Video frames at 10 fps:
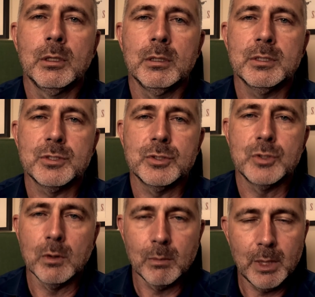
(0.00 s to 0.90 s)
This is
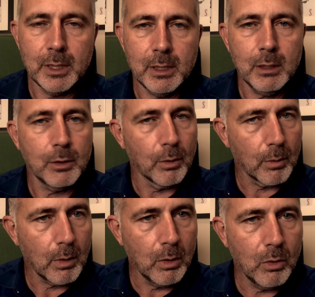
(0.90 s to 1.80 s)
your money,
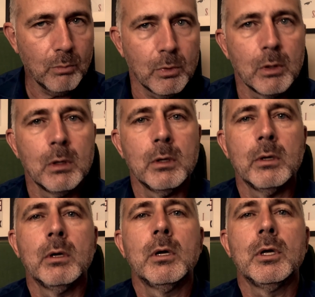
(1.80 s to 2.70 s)
your home.
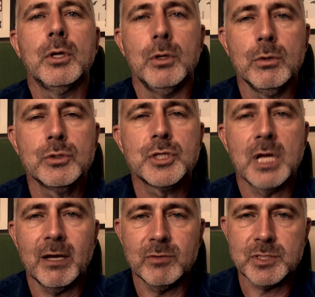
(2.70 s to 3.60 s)
You should
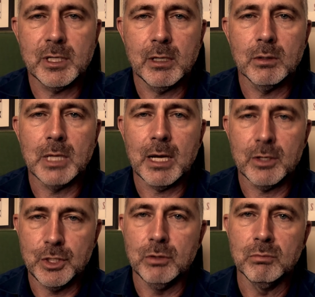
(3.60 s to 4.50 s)
have a say on how
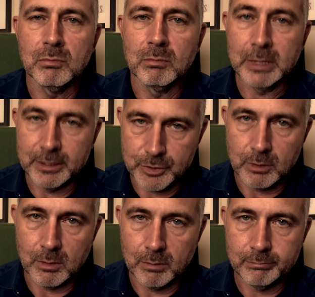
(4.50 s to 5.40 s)
you get
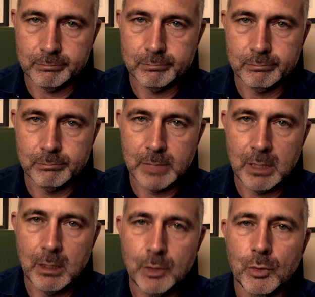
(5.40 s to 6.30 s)
your home.
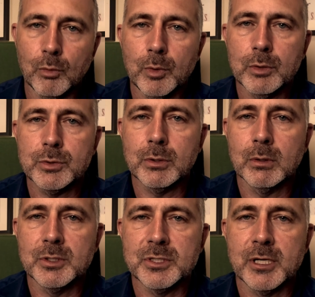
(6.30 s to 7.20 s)
Your
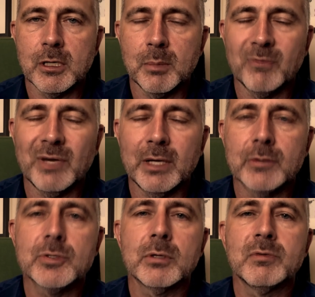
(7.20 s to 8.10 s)
realtor is there to provide a
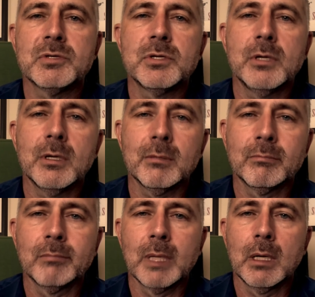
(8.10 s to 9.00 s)
service to you
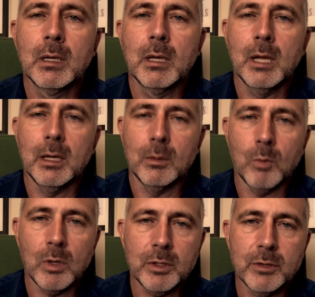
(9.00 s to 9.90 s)
and to
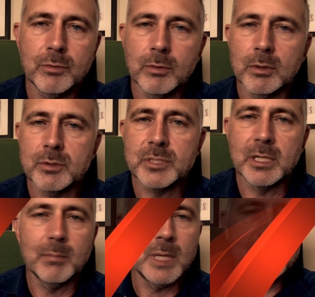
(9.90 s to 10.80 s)
walk you through it
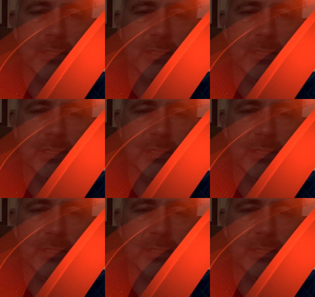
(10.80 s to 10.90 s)
step by